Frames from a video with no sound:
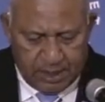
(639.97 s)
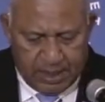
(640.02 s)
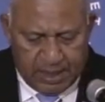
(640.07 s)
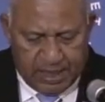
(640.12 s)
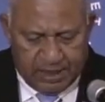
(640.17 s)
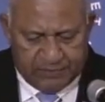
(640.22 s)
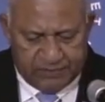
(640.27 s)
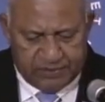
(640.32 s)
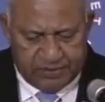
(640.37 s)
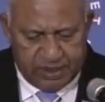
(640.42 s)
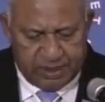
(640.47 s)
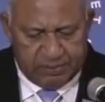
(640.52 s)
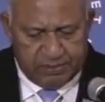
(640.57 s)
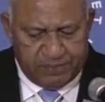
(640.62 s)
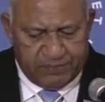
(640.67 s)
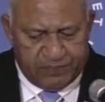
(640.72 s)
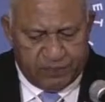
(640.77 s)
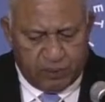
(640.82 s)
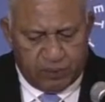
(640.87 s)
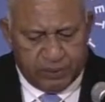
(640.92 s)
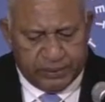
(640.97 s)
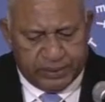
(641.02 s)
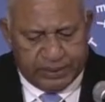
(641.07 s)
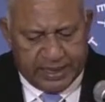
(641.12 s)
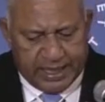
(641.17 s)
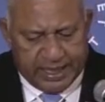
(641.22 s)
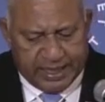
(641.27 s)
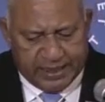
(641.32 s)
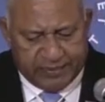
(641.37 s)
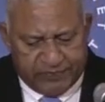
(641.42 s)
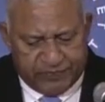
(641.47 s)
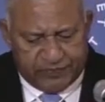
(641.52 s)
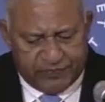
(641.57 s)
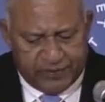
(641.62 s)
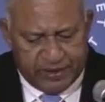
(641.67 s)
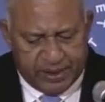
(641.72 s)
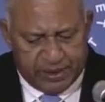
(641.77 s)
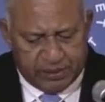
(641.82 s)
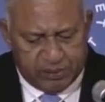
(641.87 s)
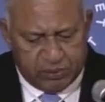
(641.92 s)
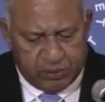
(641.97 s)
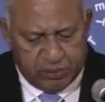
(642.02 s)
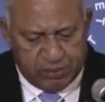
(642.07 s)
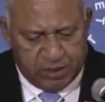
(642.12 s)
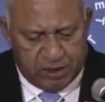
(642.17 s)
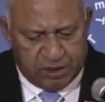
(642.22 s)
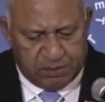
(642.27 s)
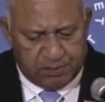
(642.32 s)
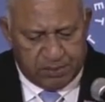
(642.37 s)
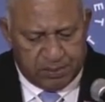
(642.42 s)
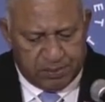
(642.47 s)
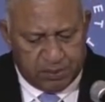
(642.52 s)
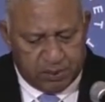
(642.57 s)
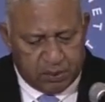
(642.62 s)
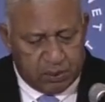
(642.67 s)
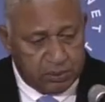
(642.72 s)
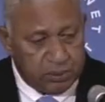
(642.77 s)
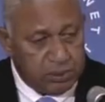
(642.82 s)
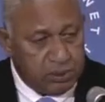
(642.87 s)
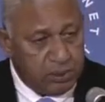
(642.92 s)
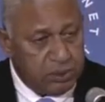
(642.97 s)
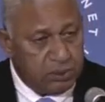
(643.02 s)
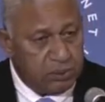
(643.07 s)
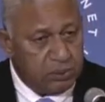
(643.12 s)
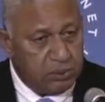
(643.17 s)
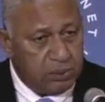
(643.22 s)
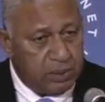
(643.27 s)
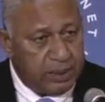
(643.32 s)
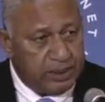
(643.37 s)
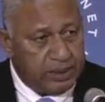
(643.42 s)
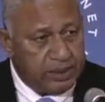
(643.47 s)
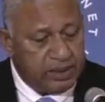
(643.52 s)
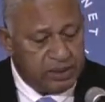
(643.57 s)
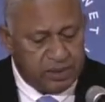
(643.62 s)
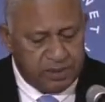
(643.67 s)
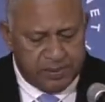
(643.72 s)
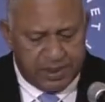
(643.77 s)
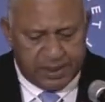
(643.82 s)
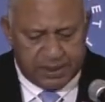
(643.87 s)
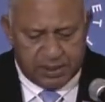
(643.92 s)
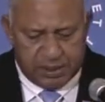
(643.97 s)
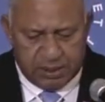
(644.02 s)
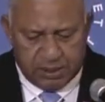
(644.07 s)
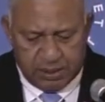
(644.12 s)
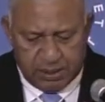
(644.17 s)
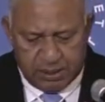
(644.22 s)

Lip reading: I have said before that I fear too many people continue to underestimate